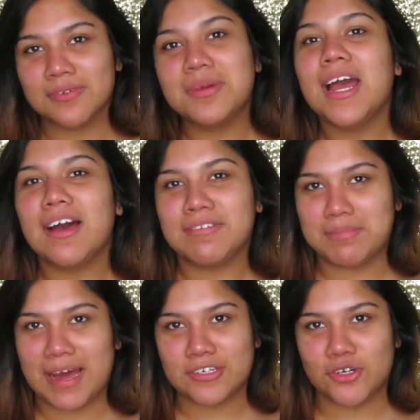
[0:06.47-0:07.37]
We have a
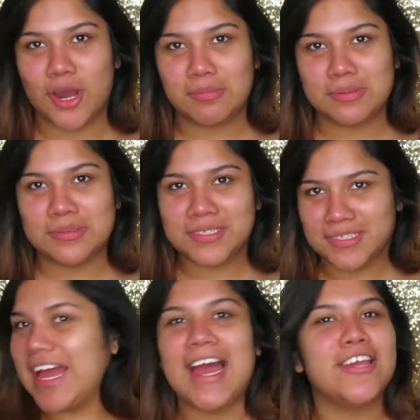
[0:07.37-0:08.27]
backdrop.
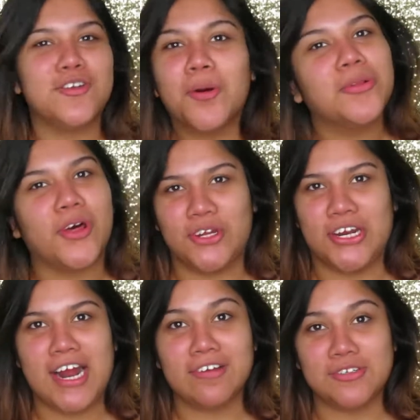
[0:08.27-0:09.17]
I no
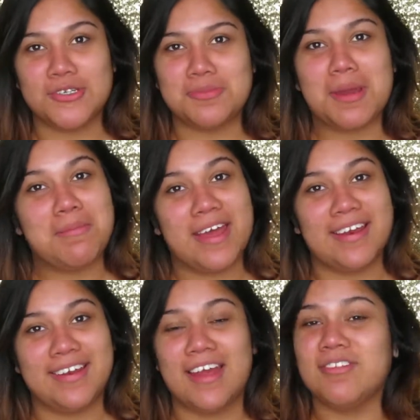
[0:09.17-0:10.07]
longer have to do my
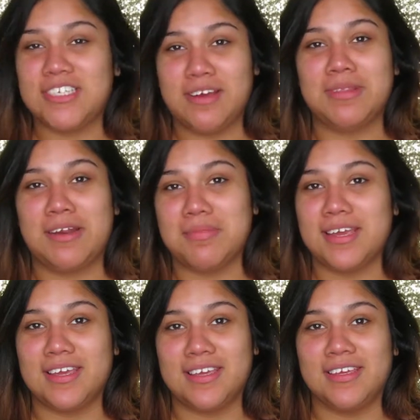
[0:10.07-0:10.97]
bed every time that I
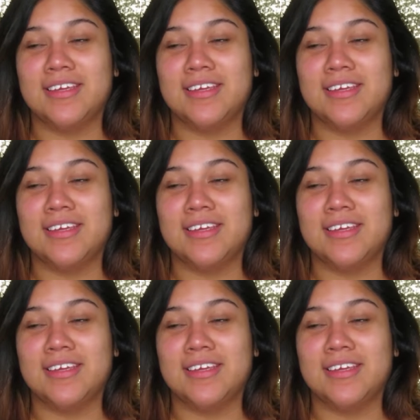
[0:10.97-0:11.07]
make